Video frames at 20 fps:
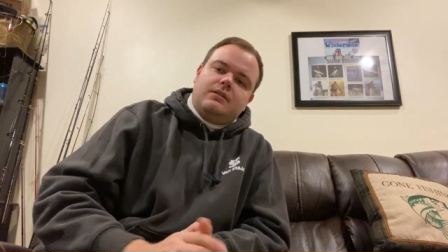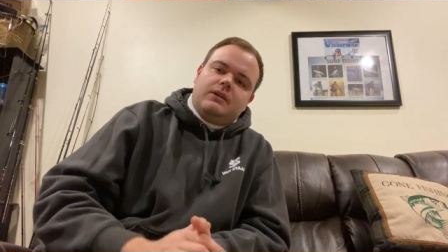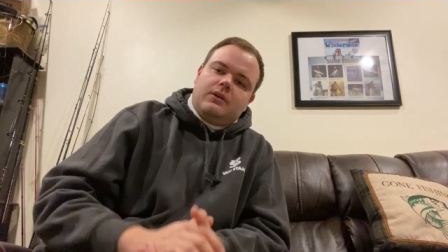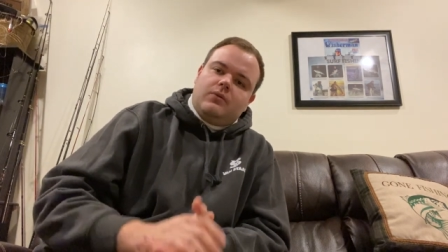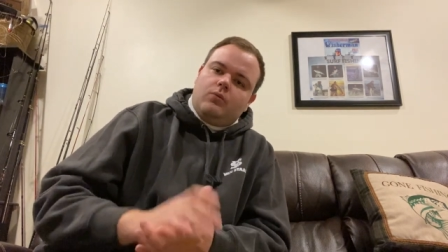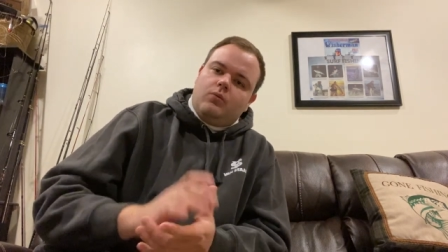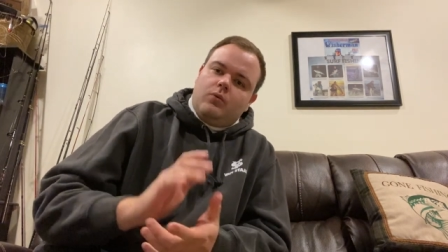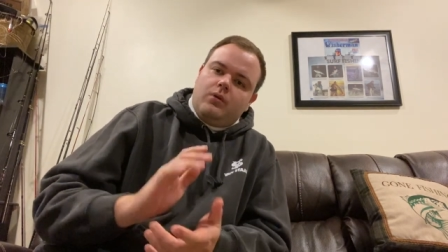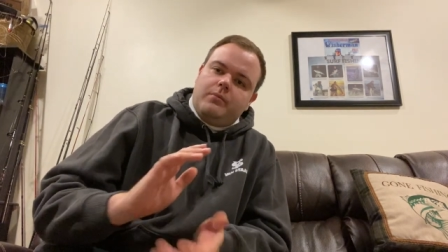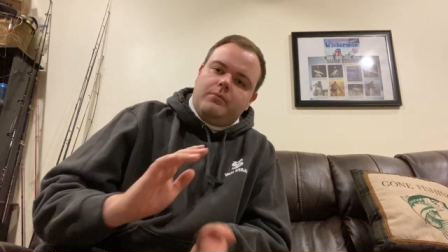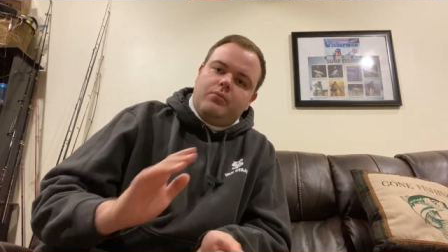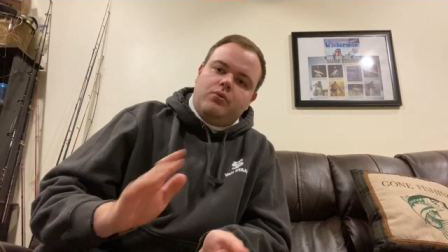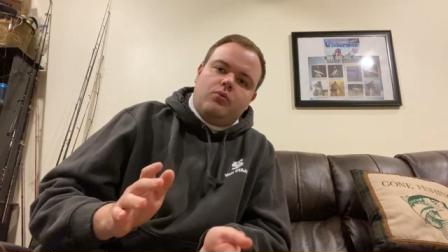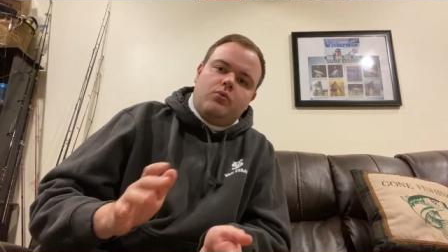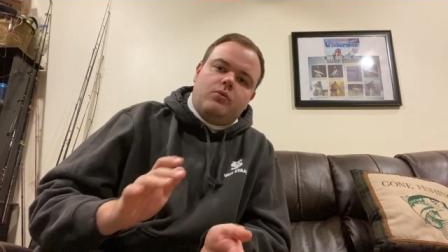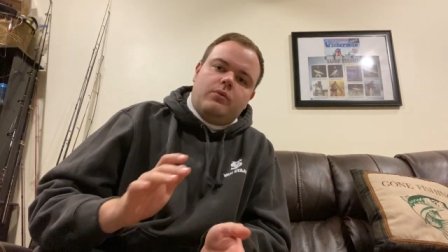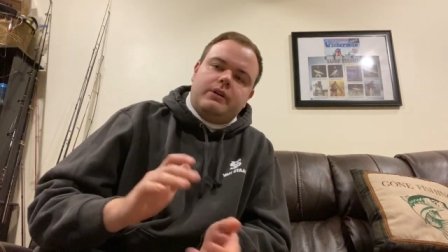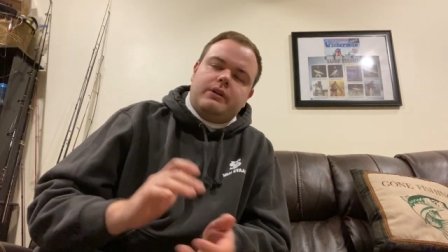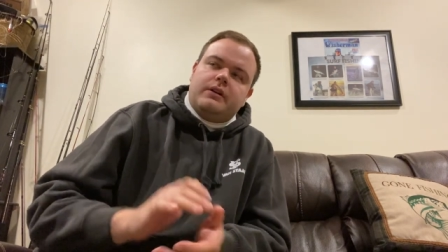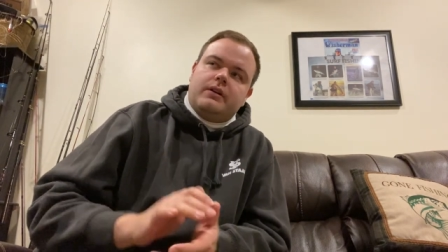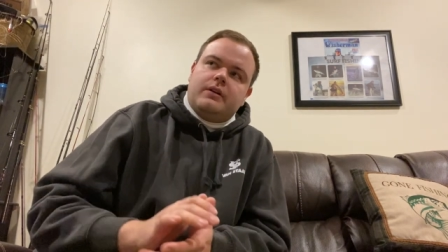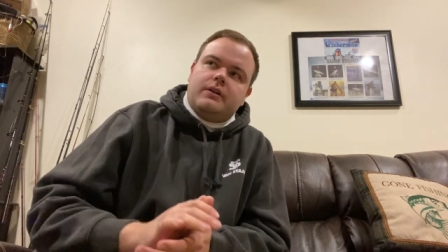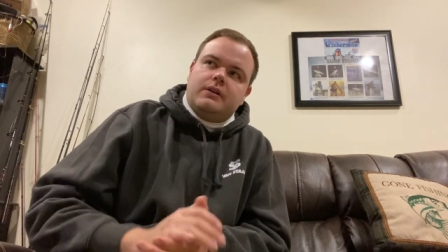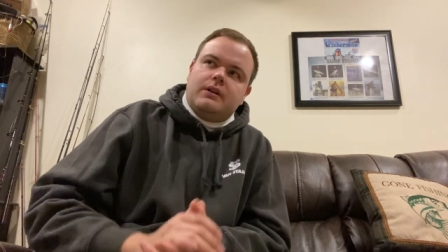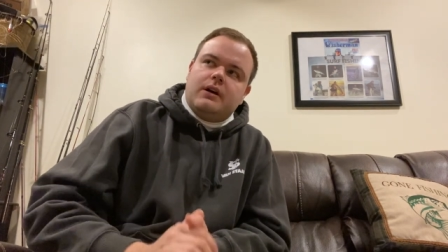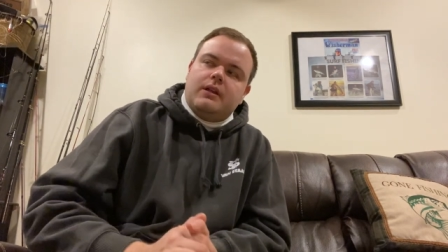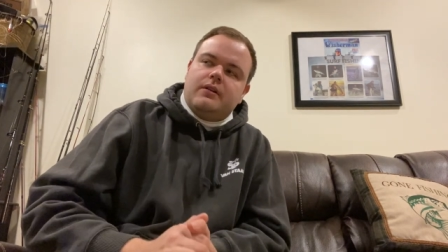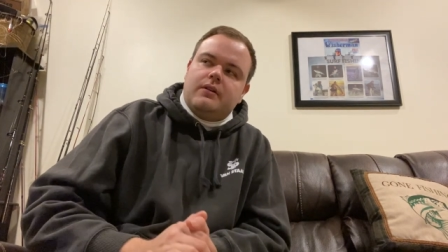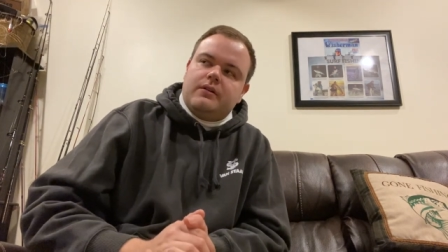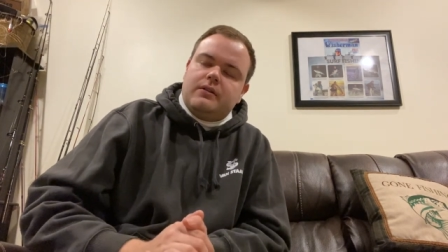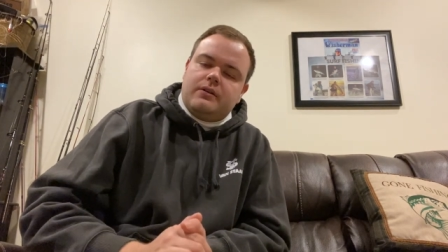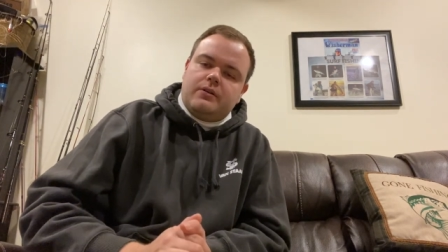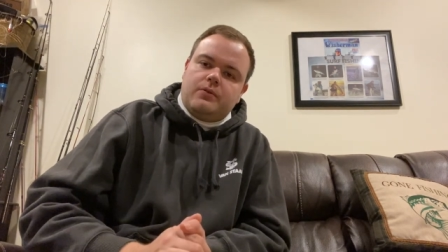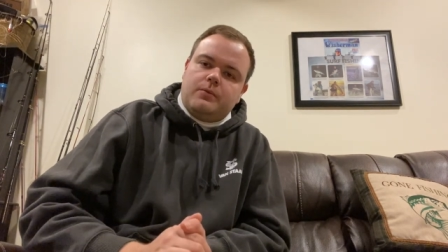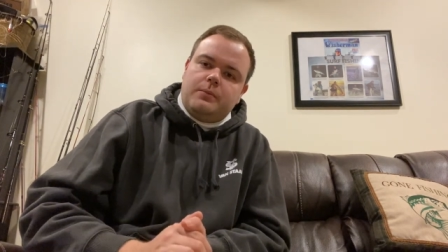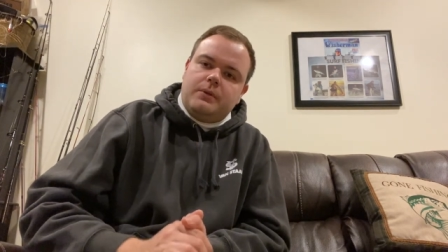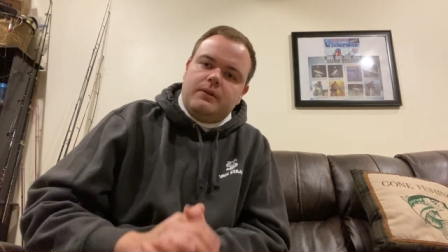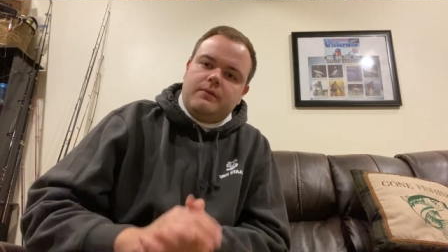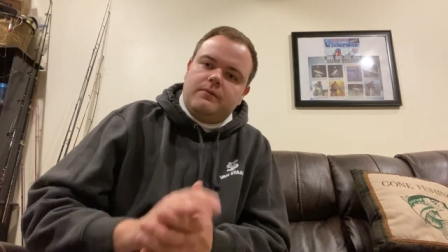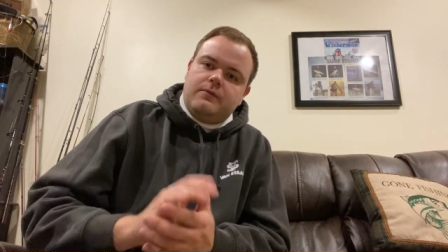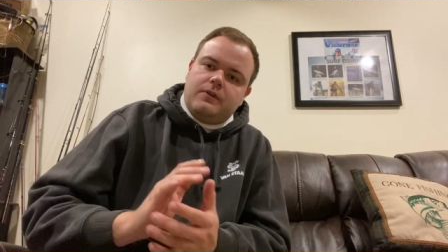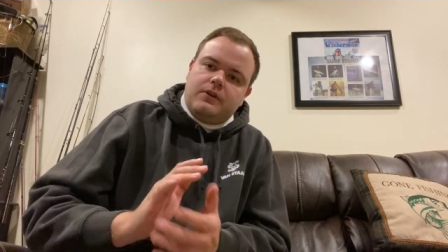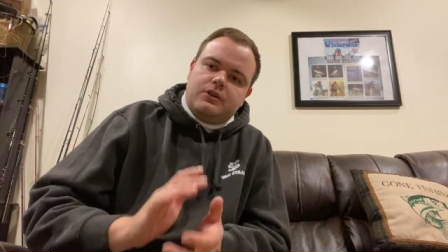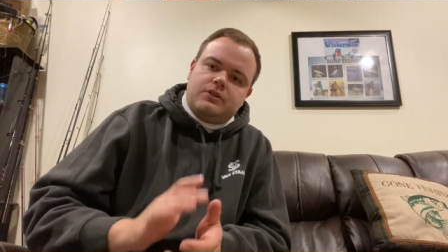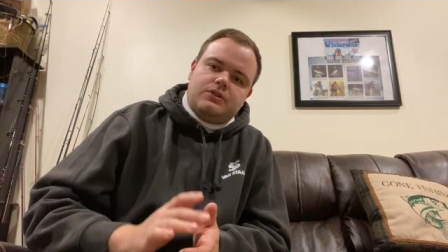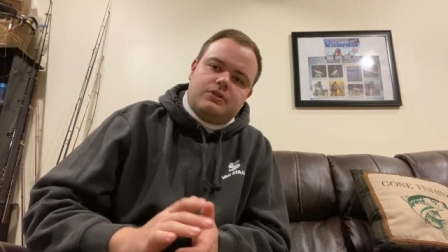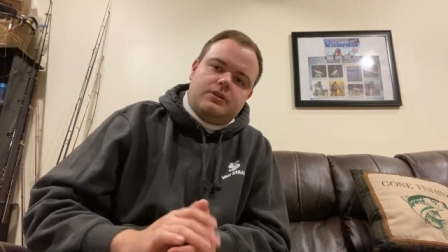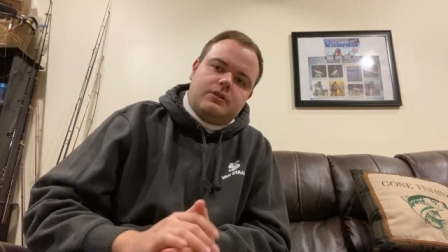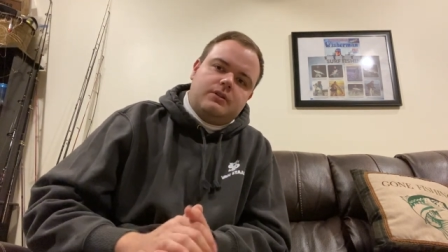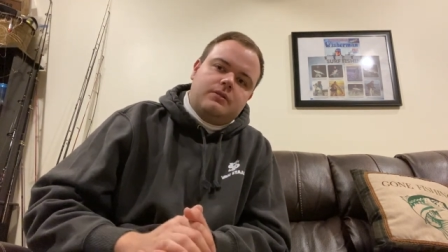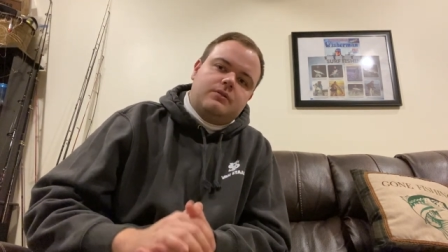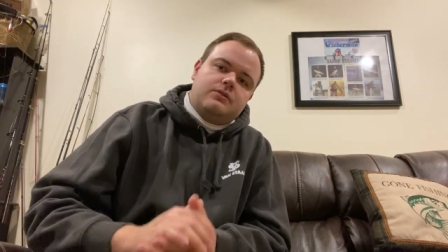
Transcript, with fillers: at one point or another there will be fish,